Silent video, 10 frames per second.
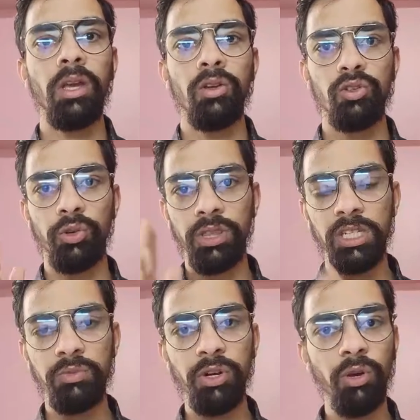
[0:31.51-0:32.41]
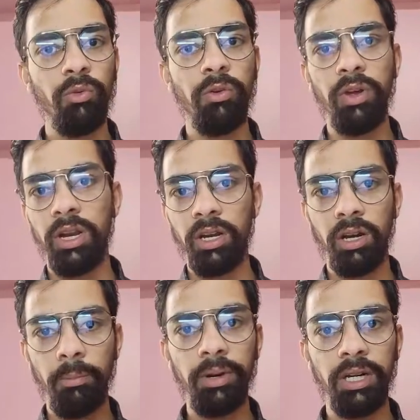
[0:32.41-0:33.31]
So in this video we will learn
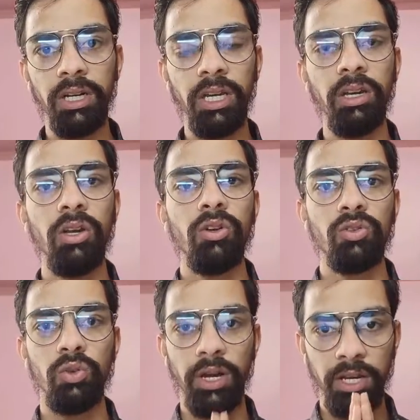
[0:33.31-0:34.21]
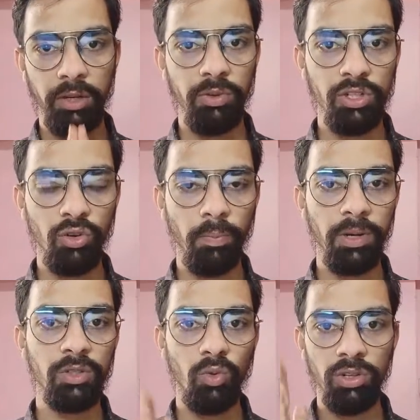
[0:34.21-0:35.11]
complete thing, so I request you
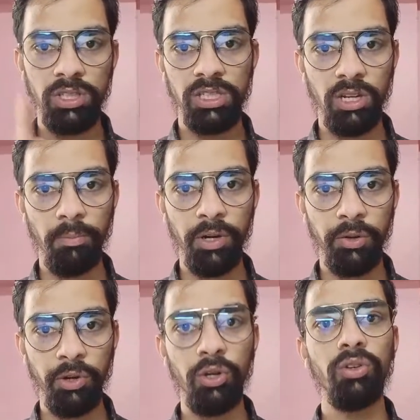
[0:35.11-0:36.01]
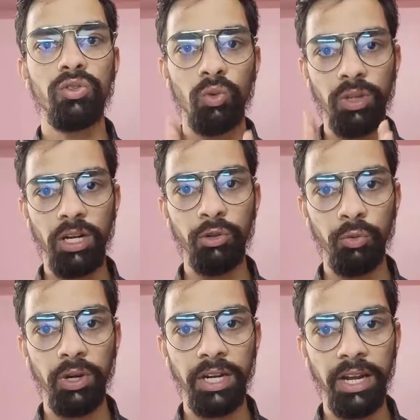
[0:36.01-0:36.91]
please watch this complete video so that
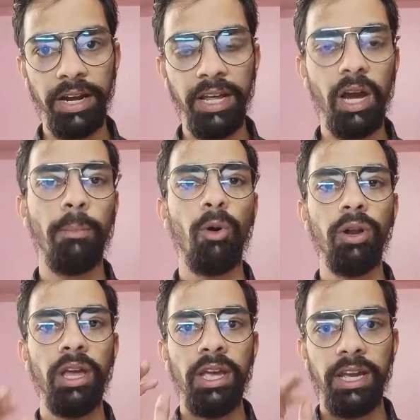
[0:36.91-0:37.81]
you will get idea about